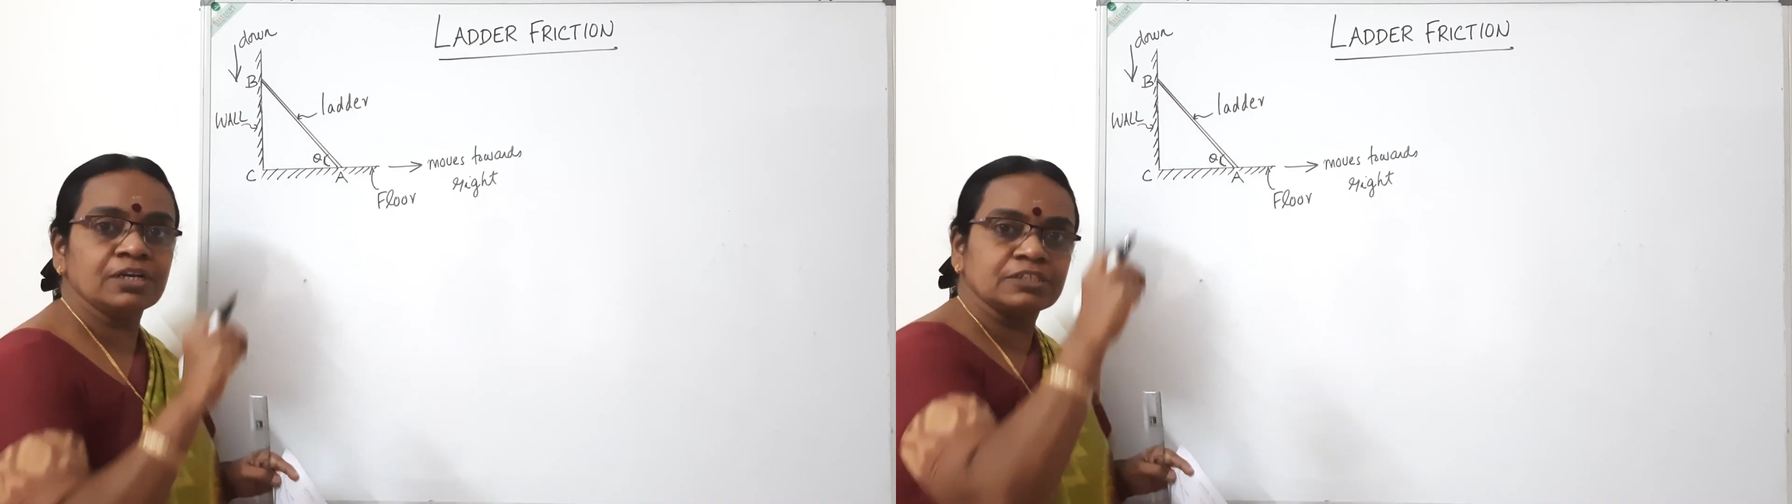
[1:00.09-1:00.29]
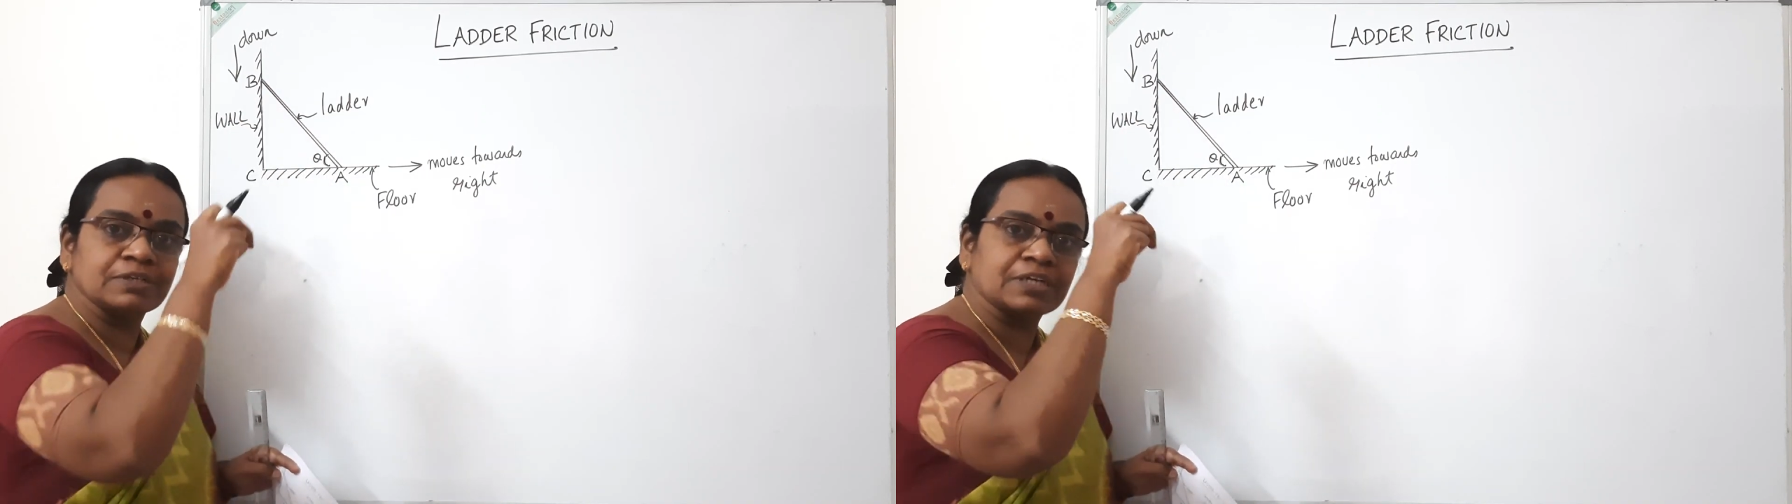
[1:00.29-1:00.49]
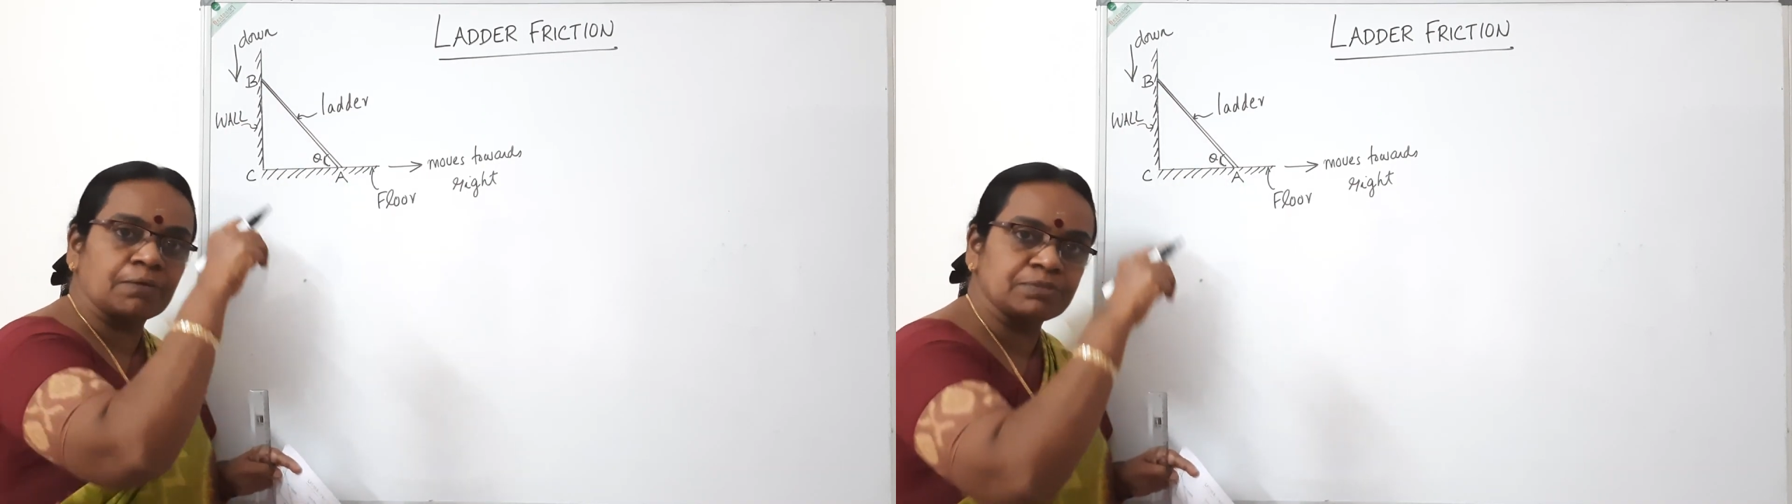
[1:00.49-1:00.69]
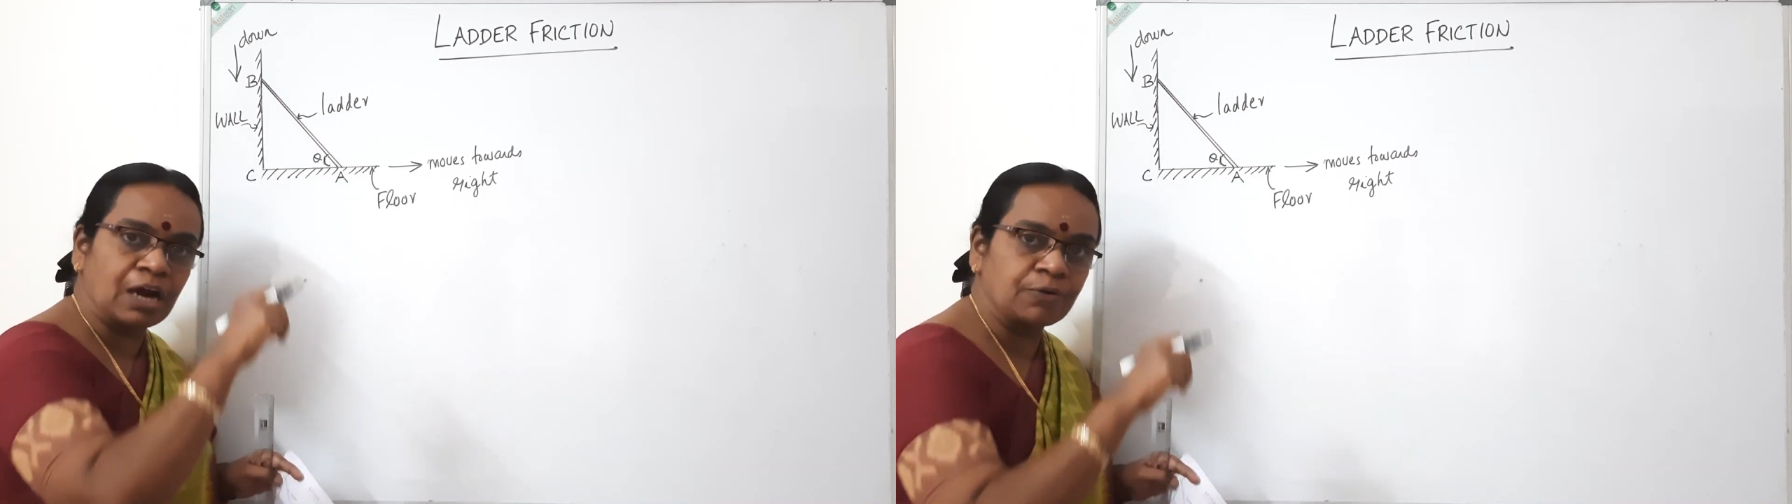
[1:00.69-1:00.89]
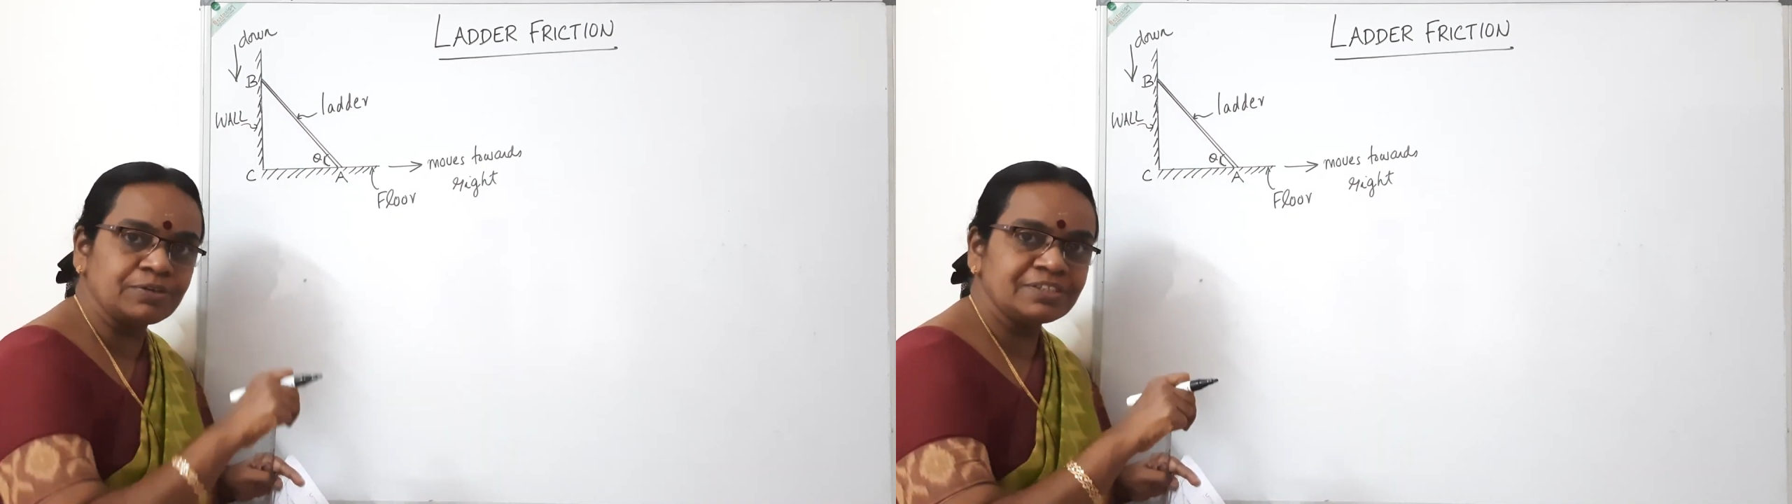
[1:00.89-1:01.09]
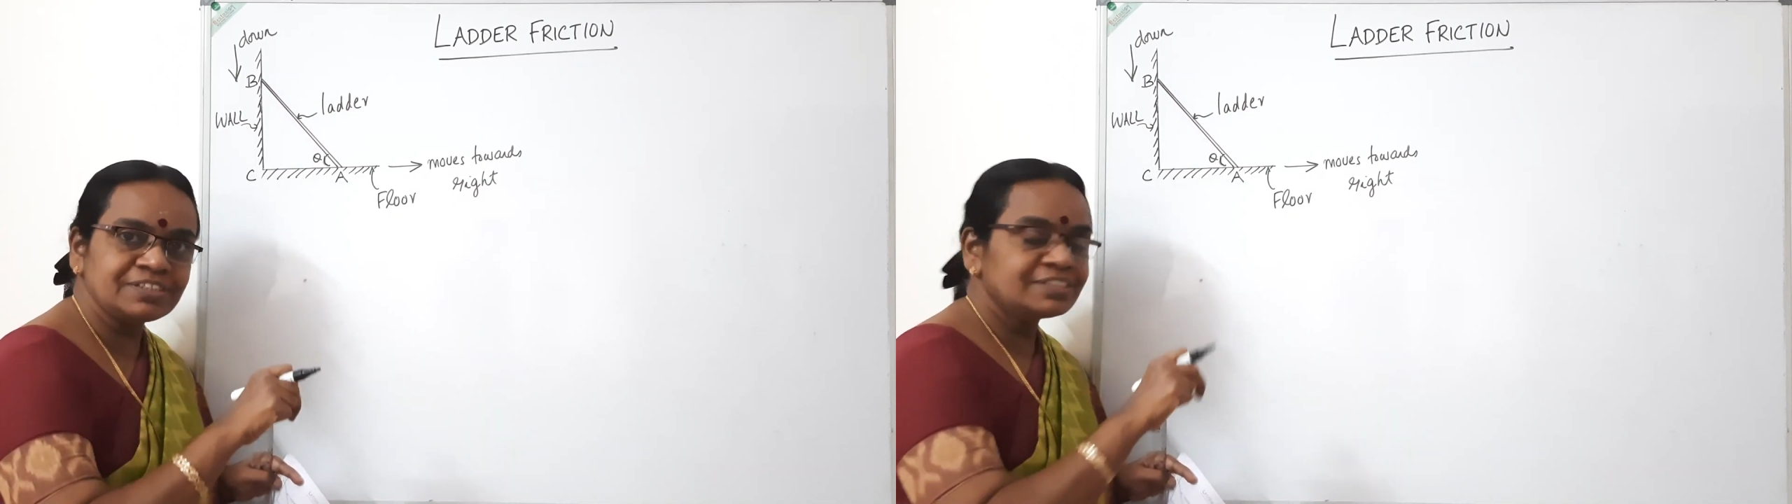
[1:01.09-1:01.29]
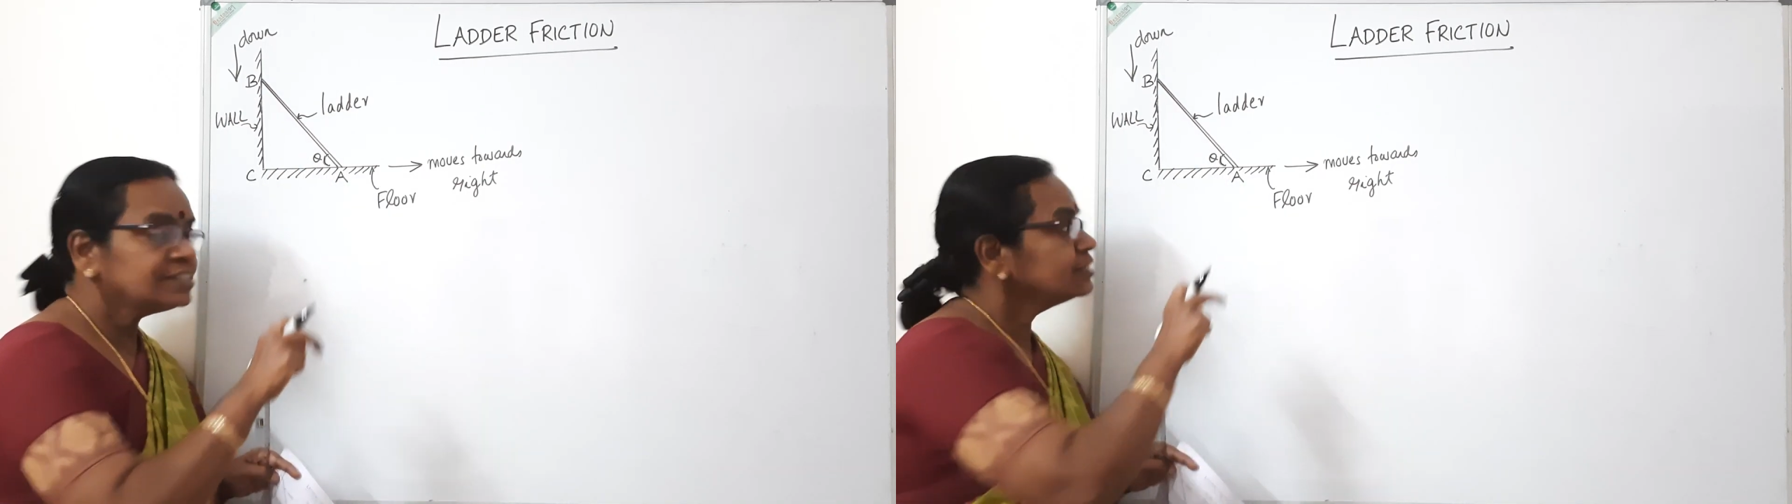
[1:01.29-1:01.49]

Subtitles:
it will come down,